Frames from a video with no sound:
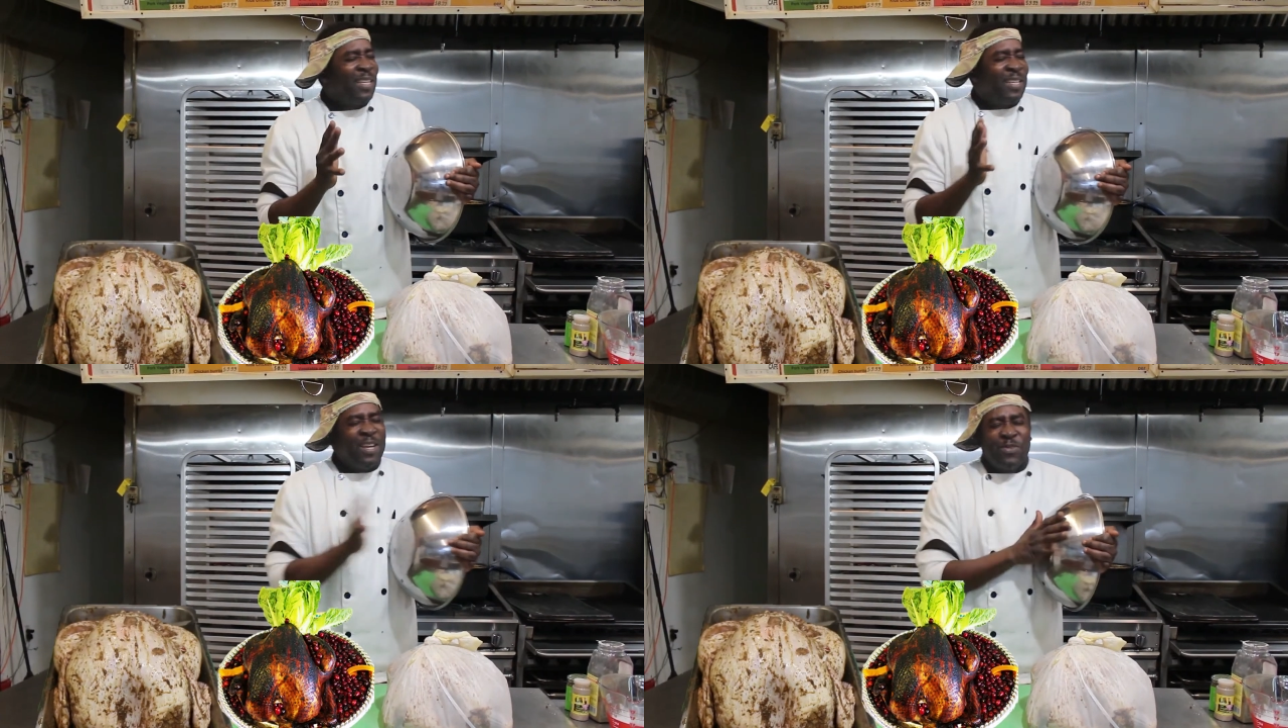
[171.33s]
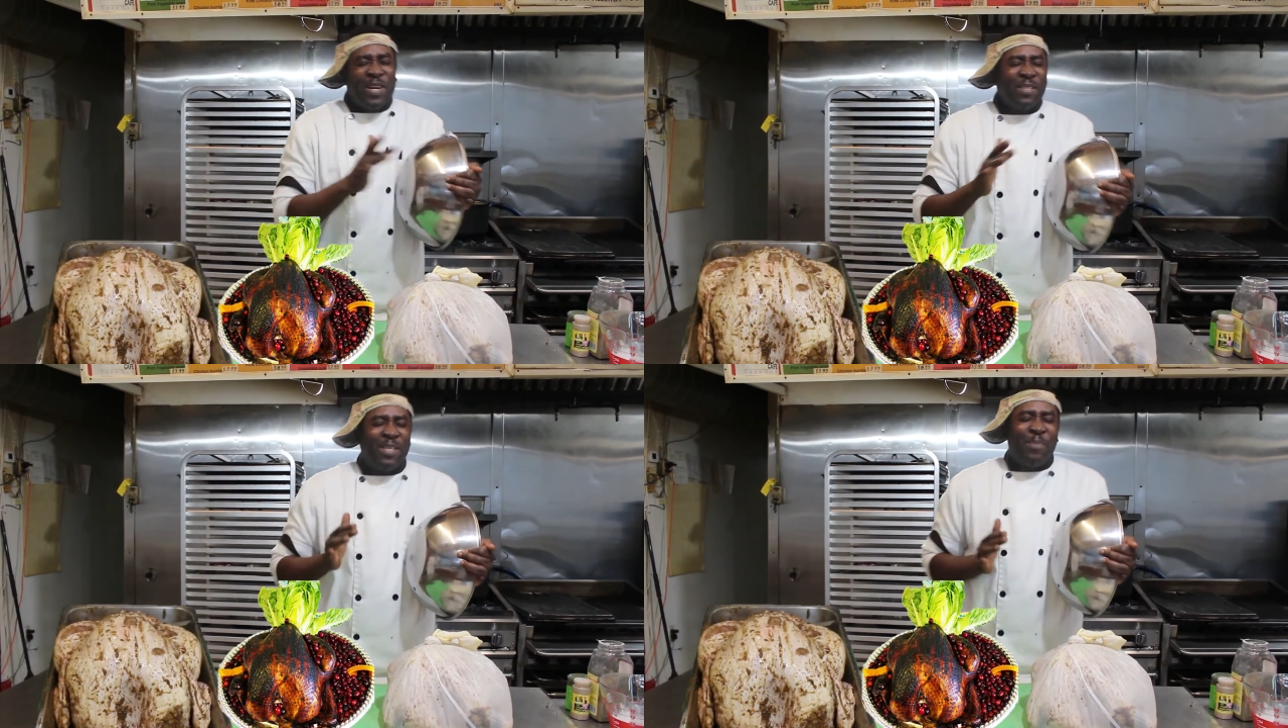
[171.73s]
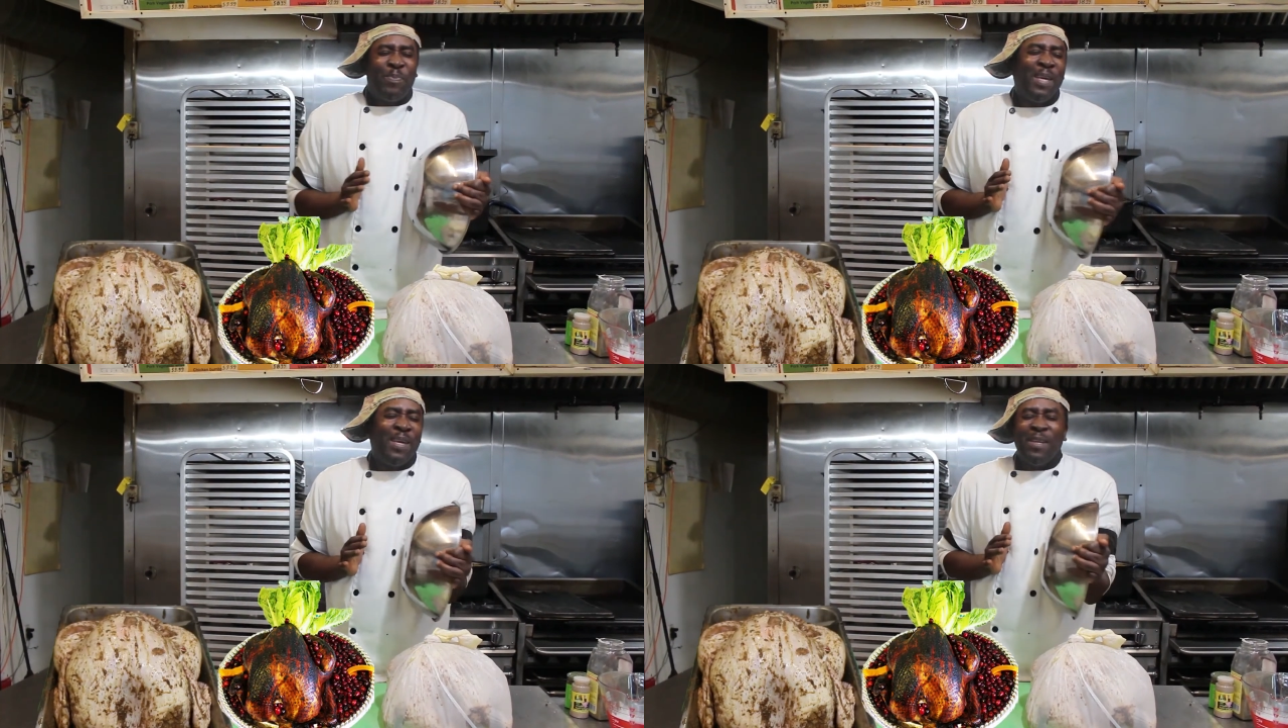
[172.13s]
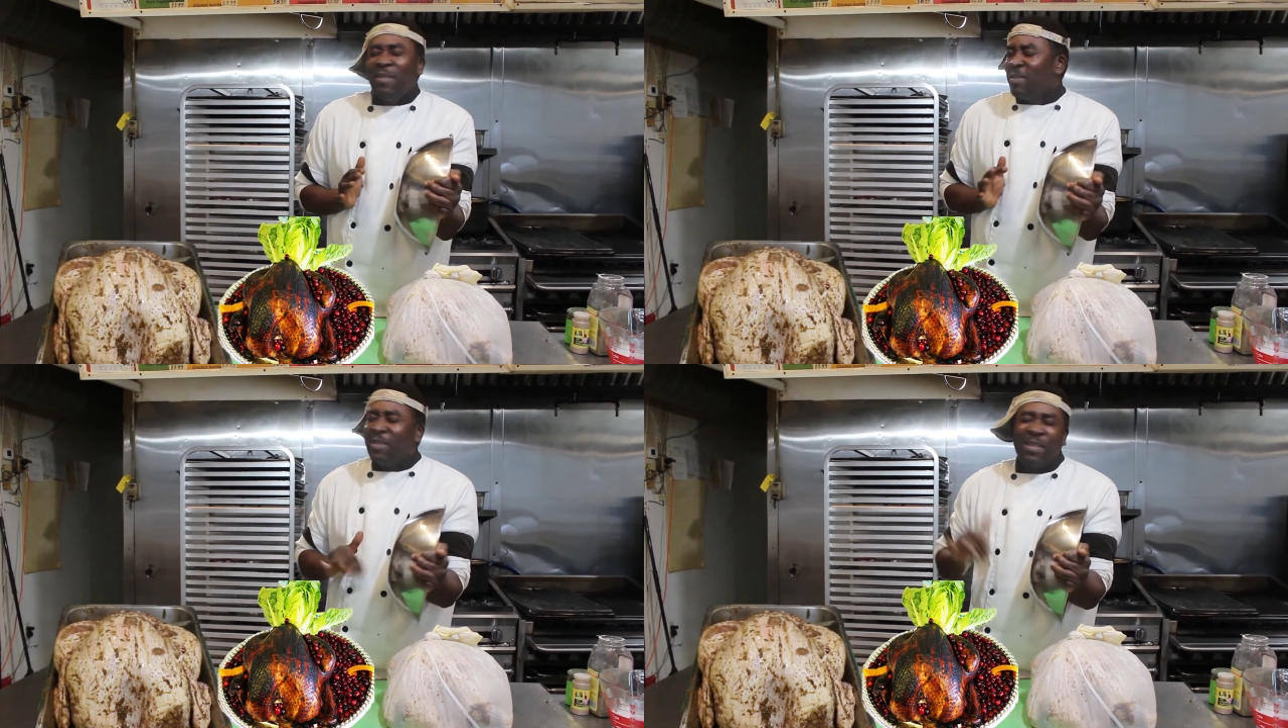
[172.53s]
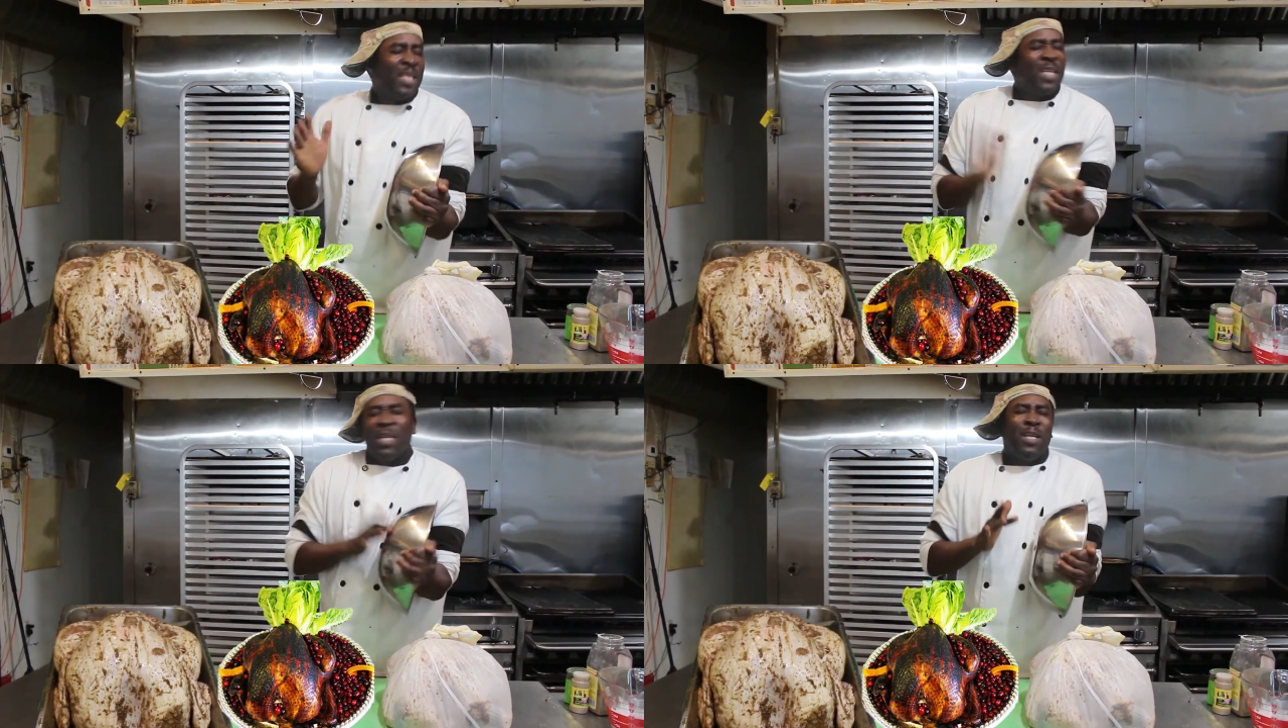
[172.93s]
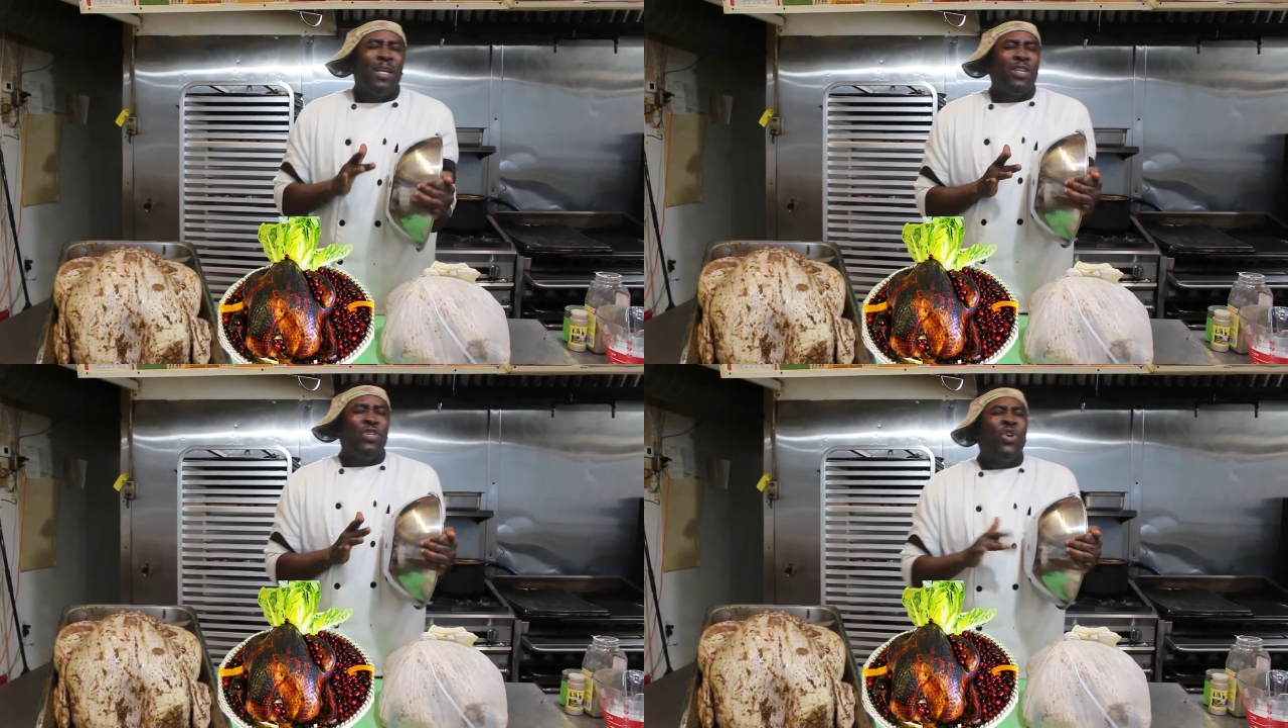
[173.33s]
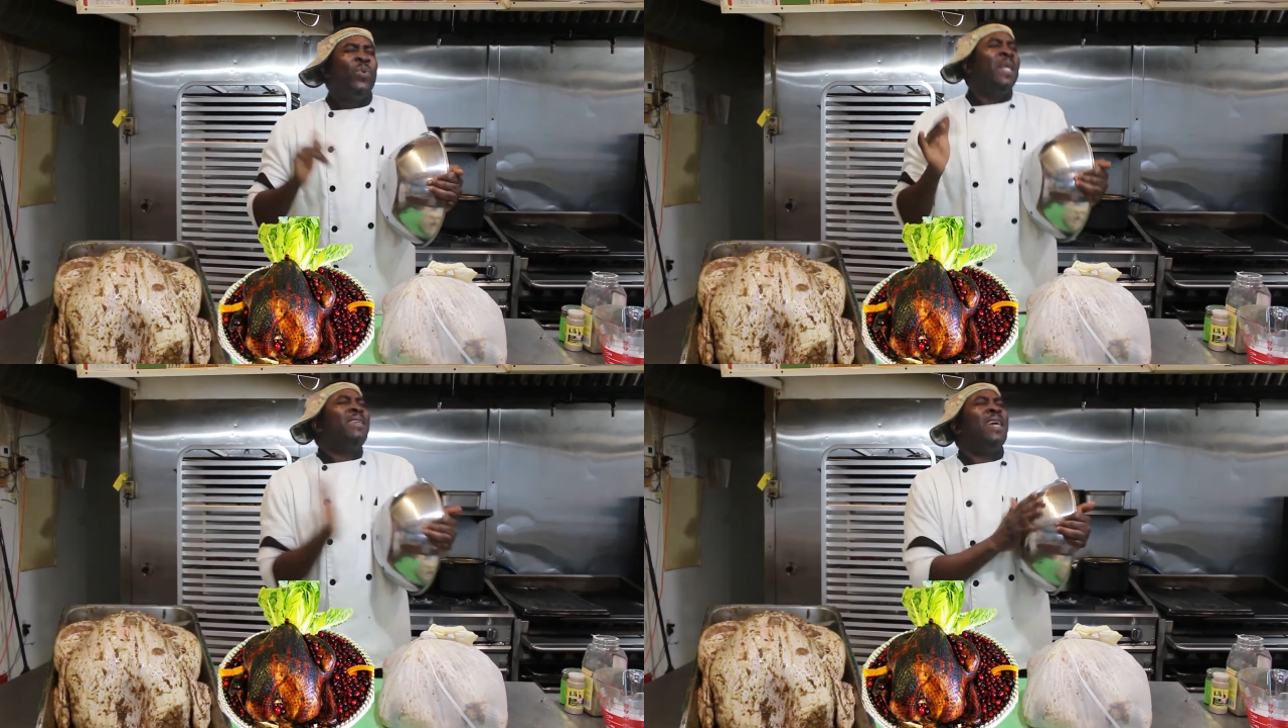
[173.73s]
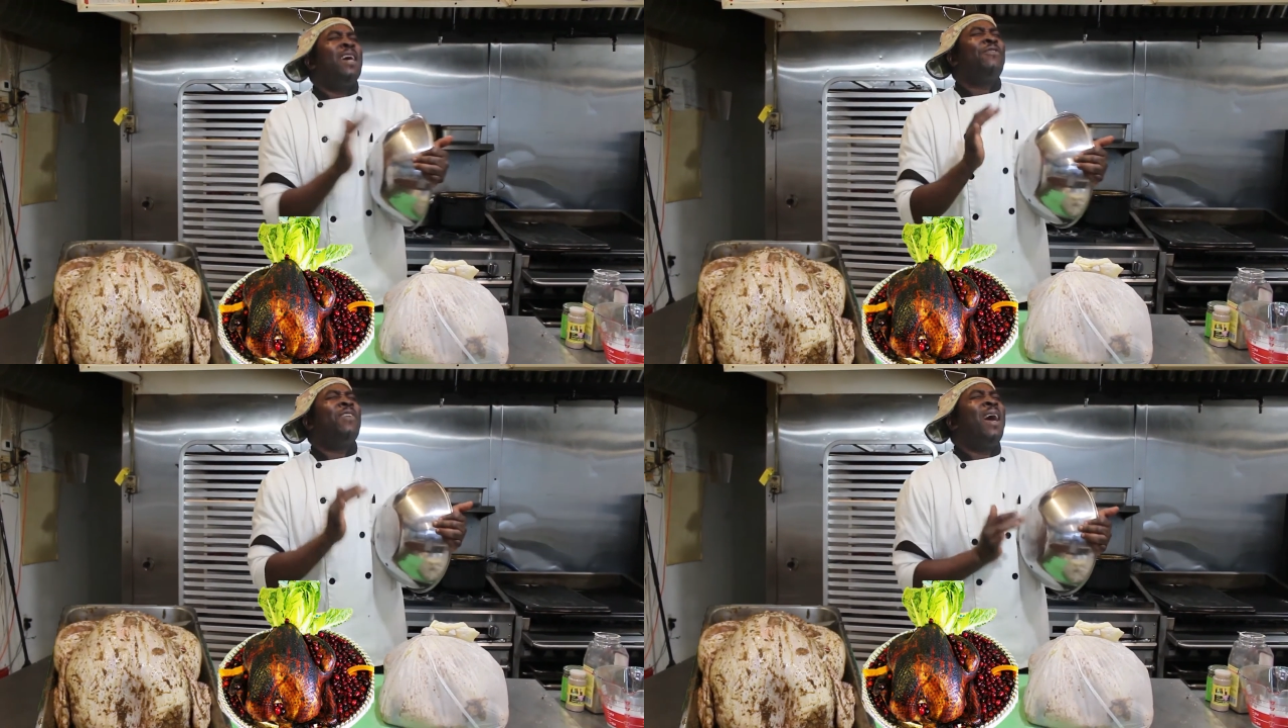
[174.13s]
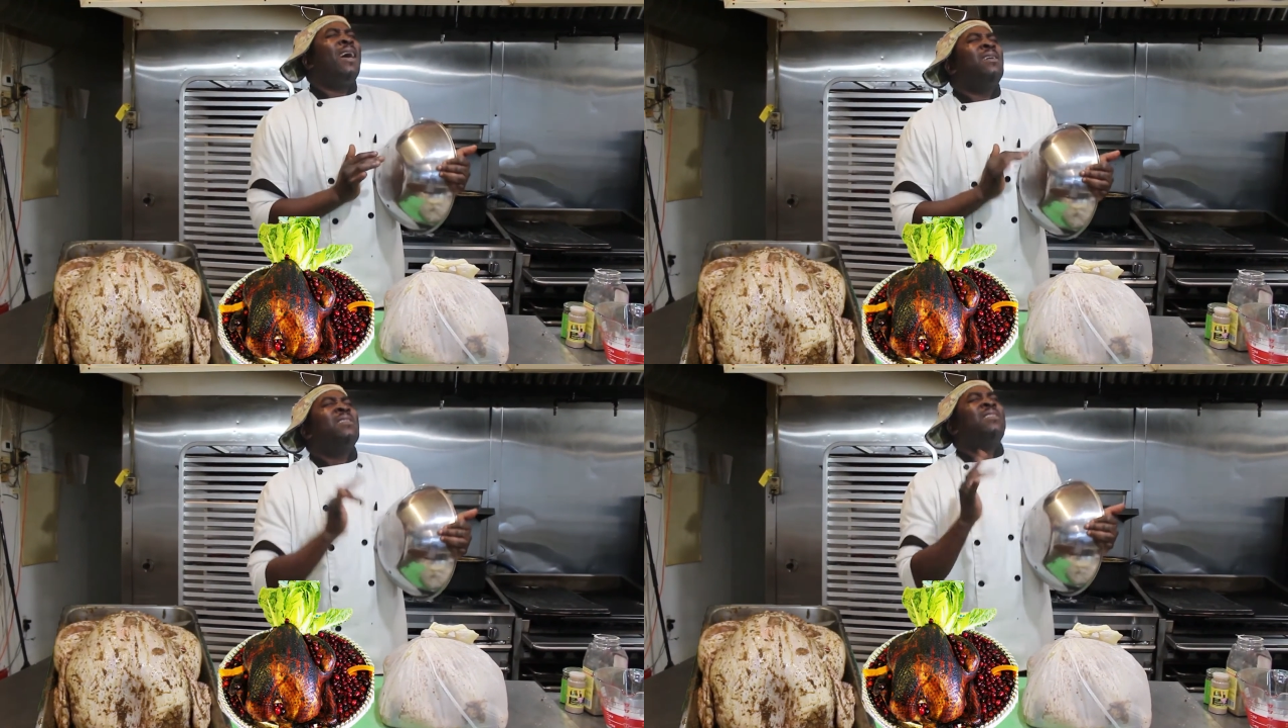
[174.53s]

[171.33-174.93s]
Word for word: the recipe, you will never